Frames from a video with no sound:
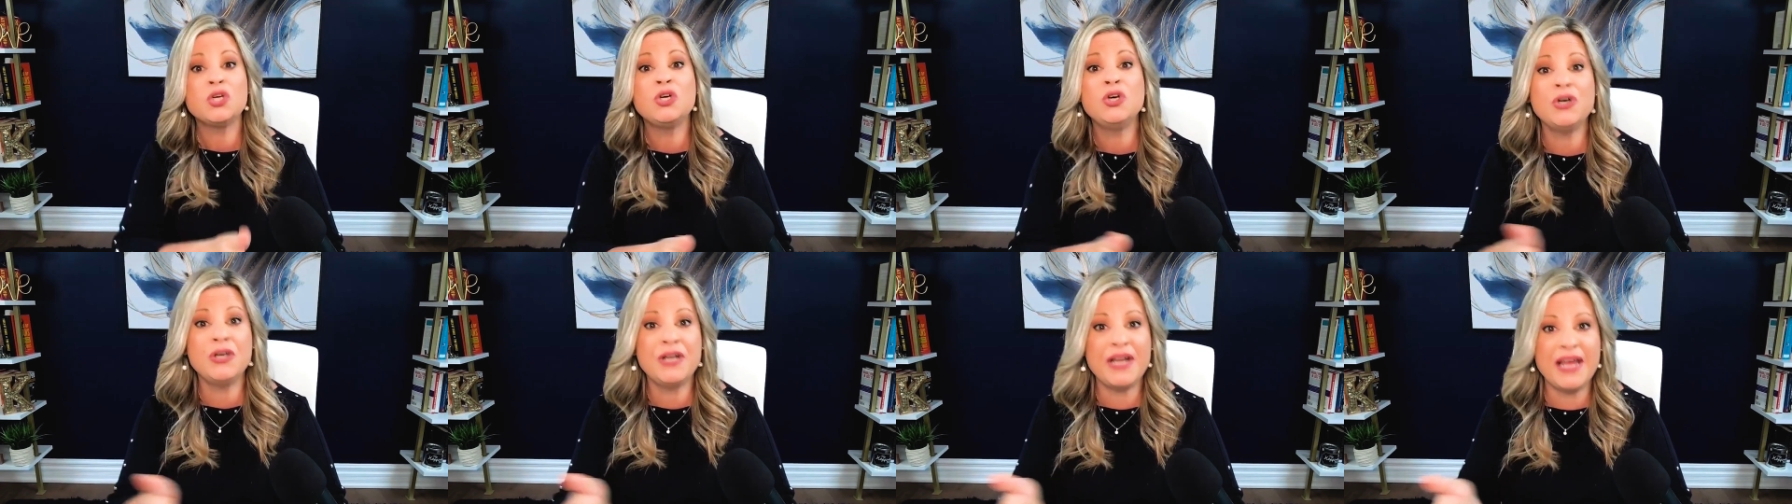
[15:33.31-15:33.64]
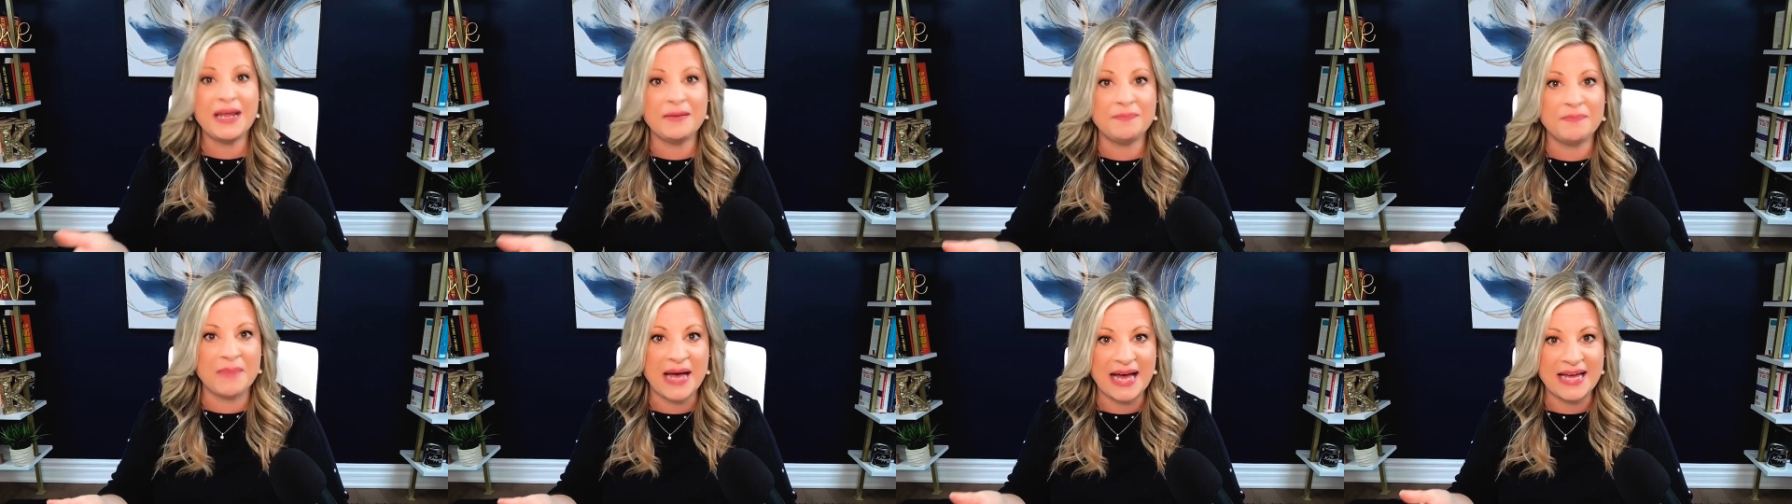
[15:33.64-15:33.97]
good
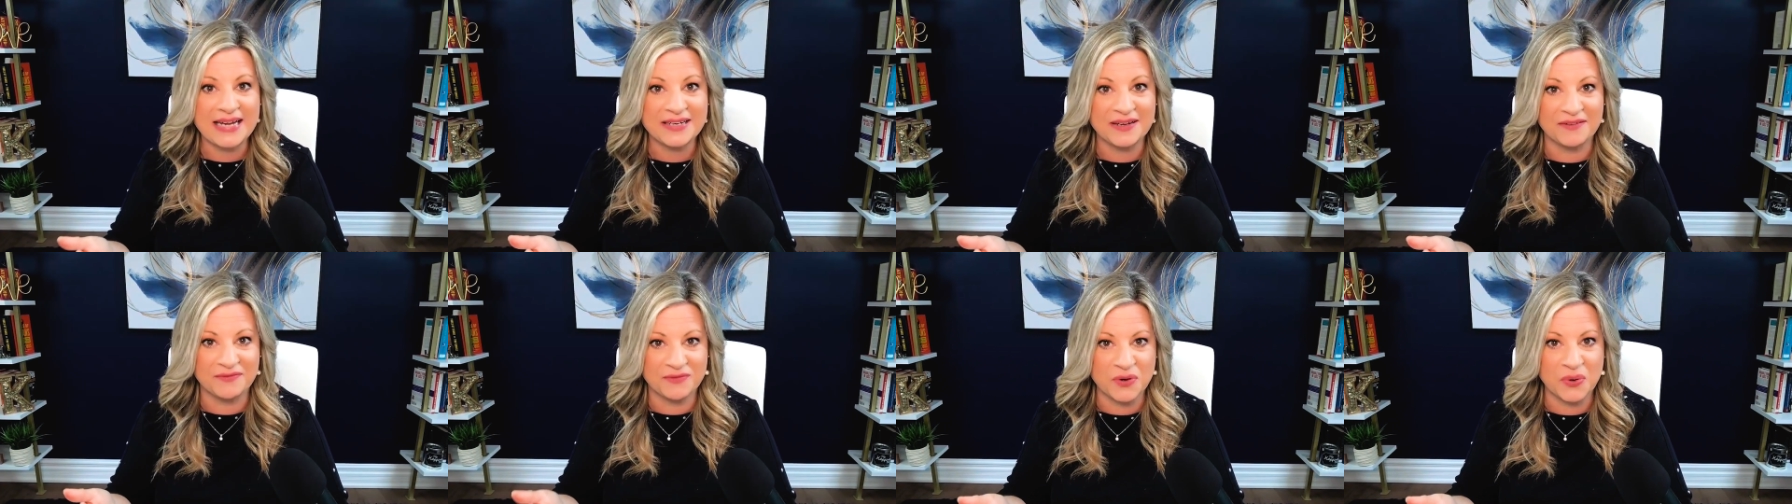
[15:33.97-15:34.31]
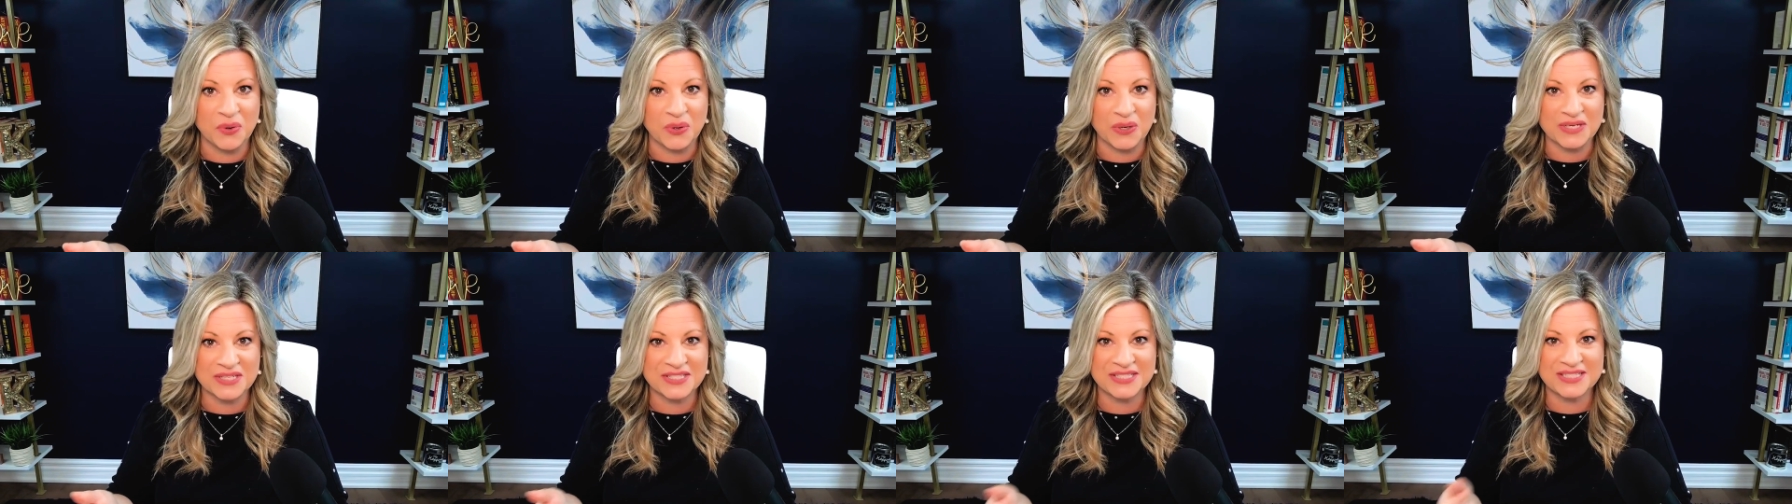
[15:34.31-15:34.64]
and bad, of
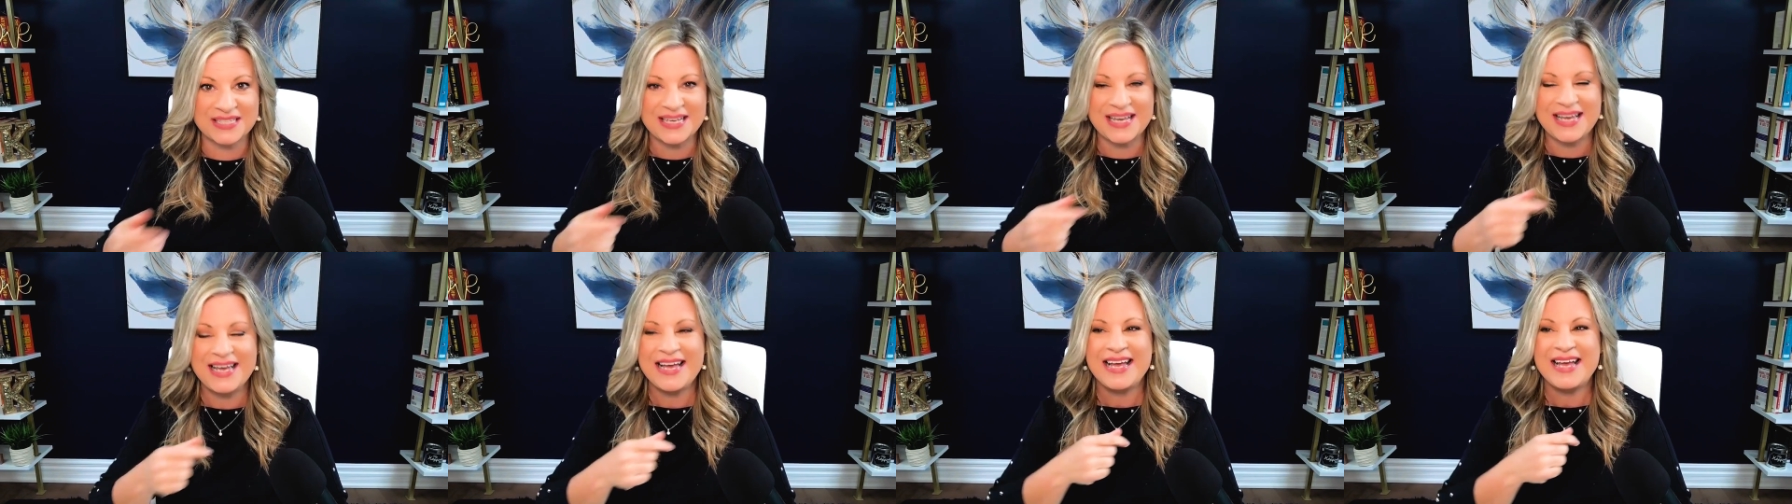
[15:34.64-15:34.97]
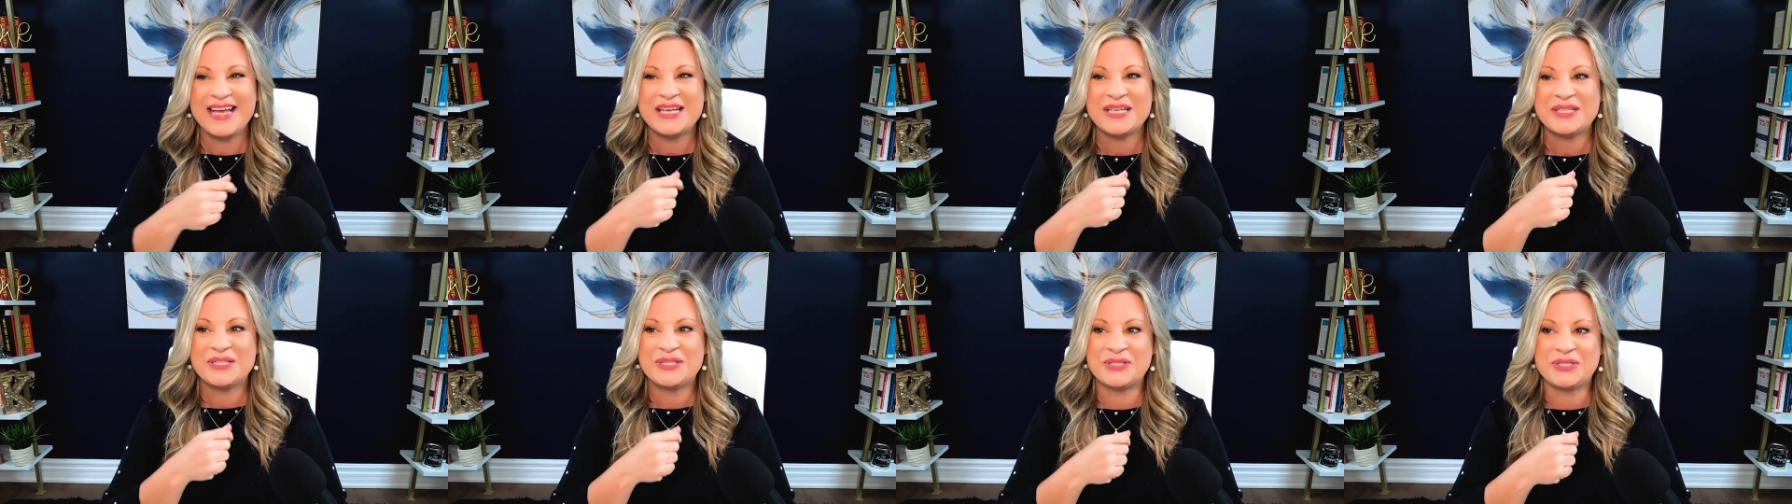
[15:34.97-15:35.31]
course.
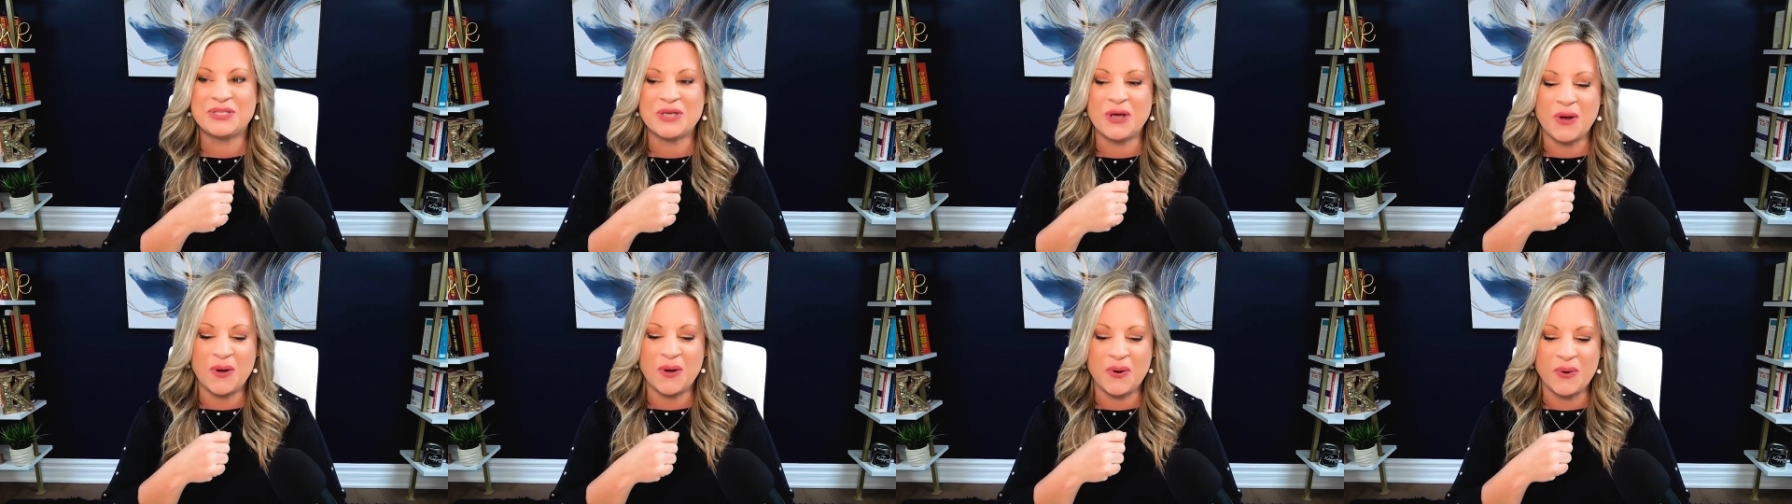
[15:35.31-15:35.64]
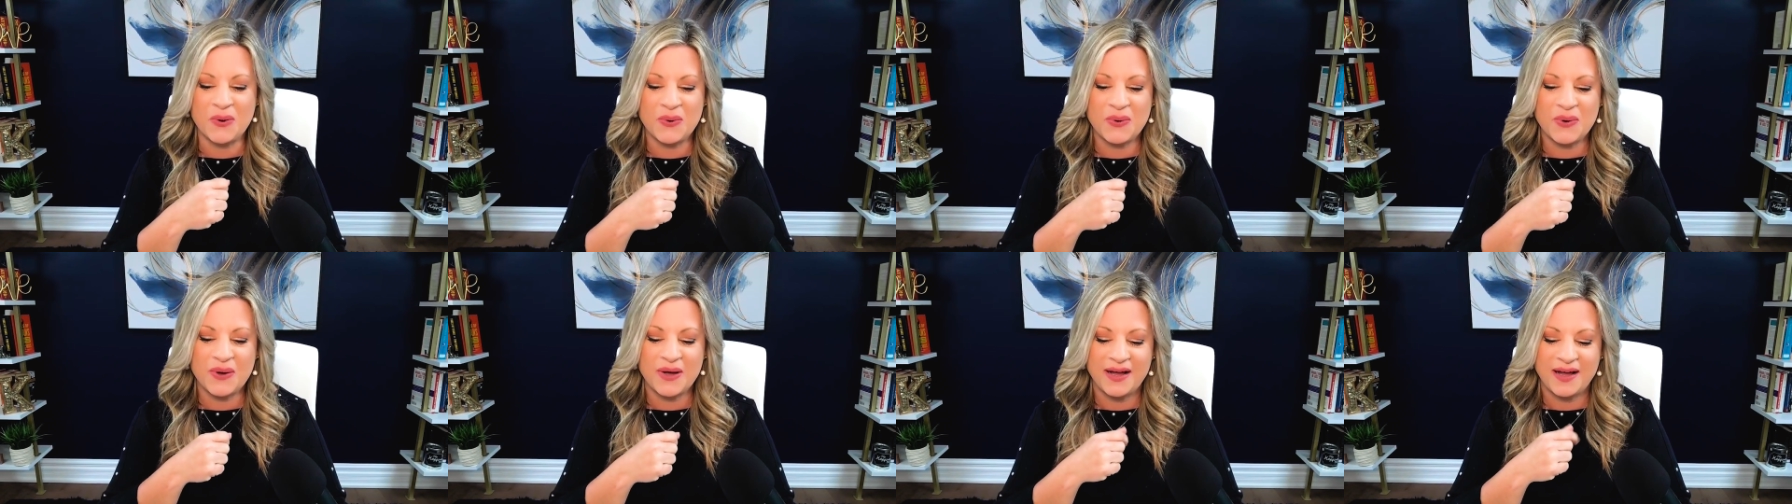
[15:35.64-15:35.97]

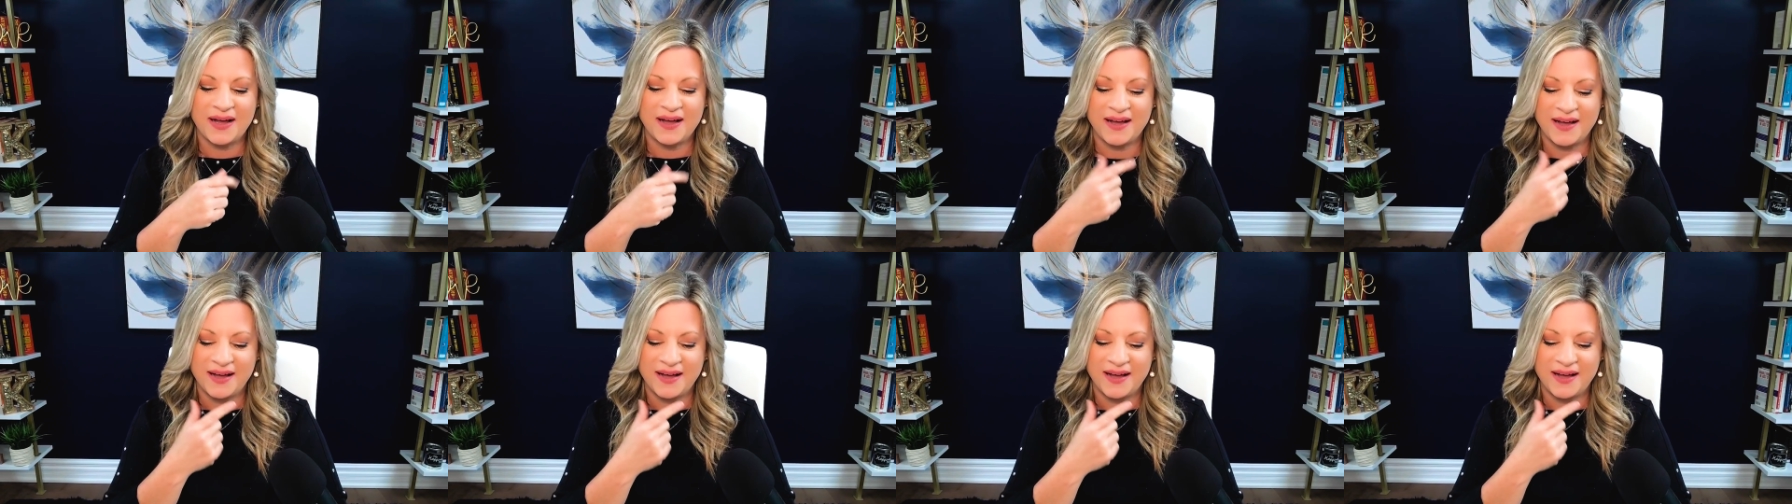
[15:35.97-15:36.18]
So